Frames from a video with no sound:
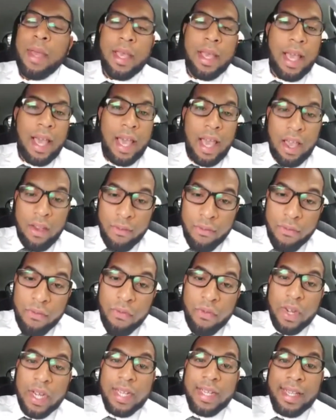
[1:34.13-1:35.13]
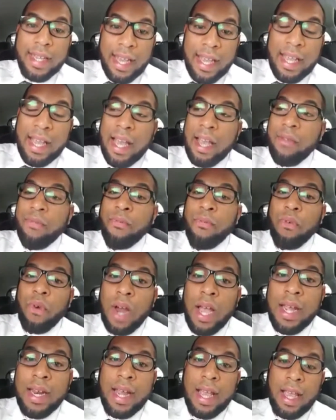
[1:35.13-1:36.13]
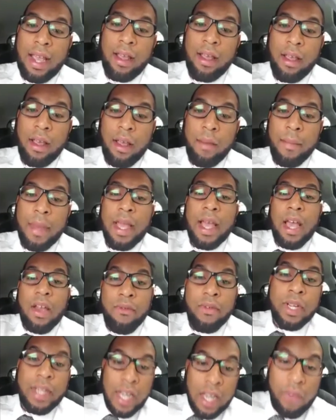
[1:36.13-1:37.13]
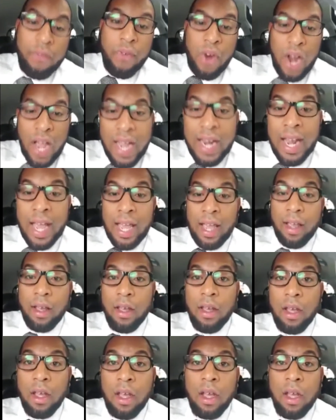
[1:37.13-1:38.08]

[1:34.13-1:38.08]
make every day a Friday. Make every day a Friday.